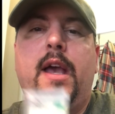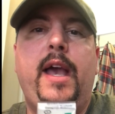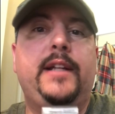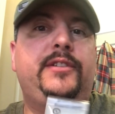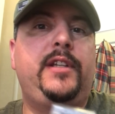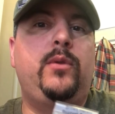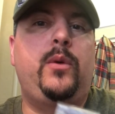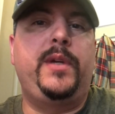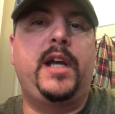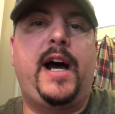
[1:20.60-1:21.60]
and see
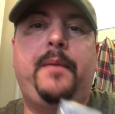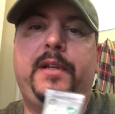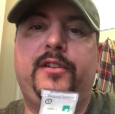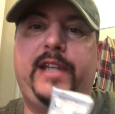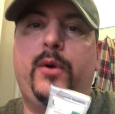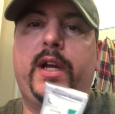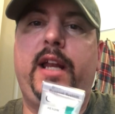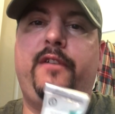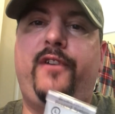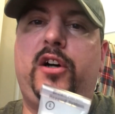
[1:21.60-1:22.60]
what we got, because they were
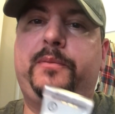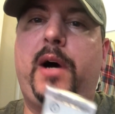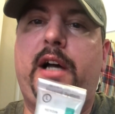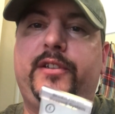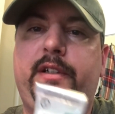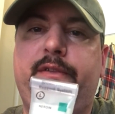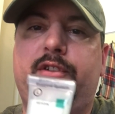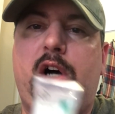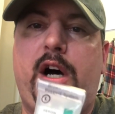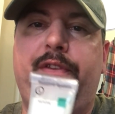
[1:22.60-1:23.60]
getting false
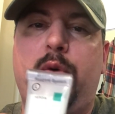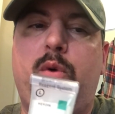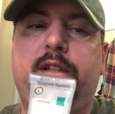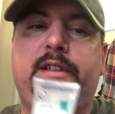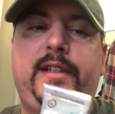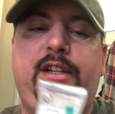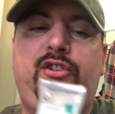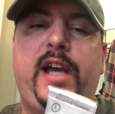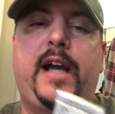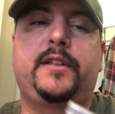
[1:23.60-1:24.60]
positives on the ones that they
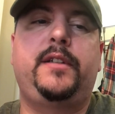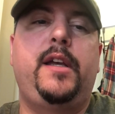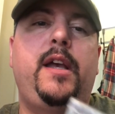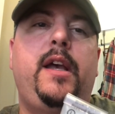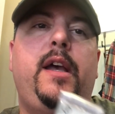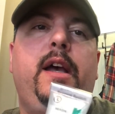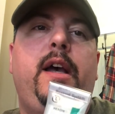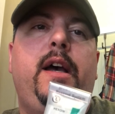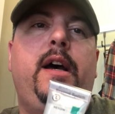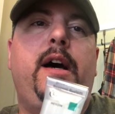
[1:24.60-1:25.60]
checked.
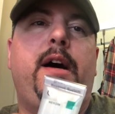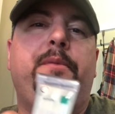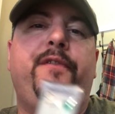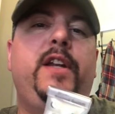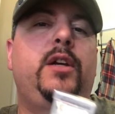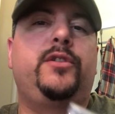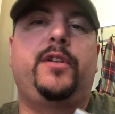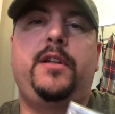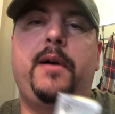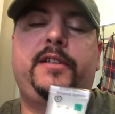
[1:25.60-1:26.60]
The video is
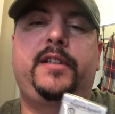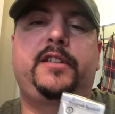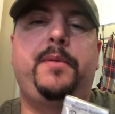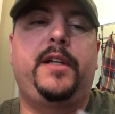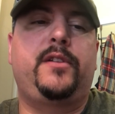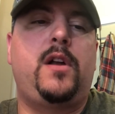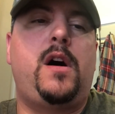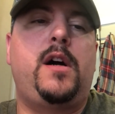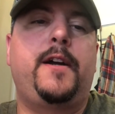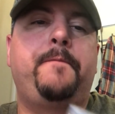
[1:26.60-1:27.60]
only about 6 minutes
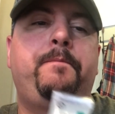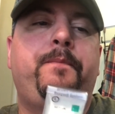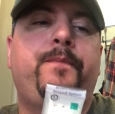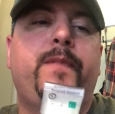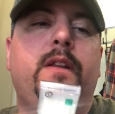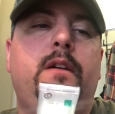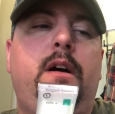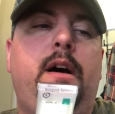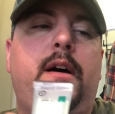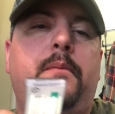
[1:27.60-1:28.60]
long.
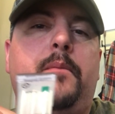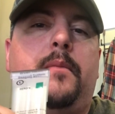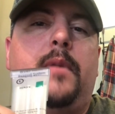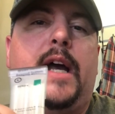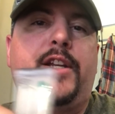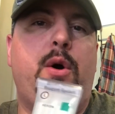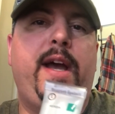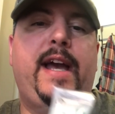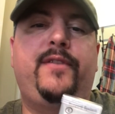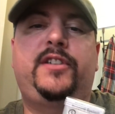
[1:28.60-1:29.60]
I know
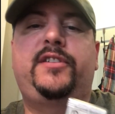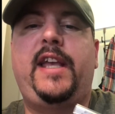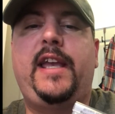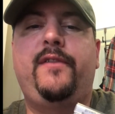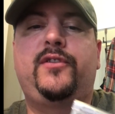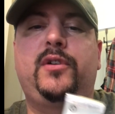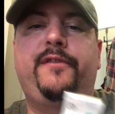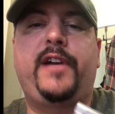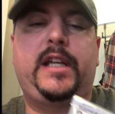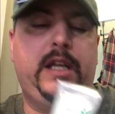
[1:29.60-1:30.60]
I have it saved, so
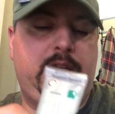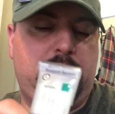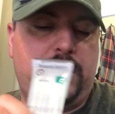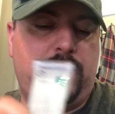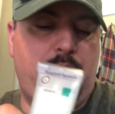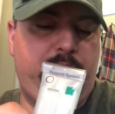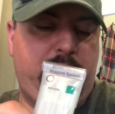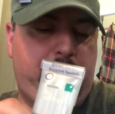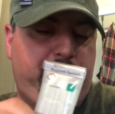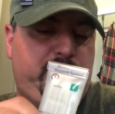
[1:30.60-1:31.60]
if I can load
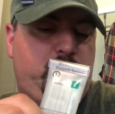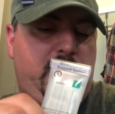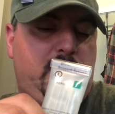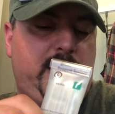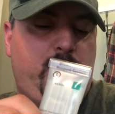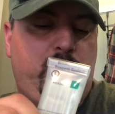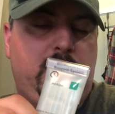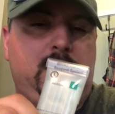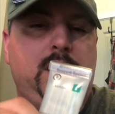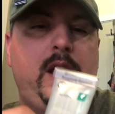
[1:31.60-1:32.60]
it up as well, I
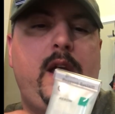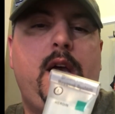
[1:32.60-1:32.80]
will,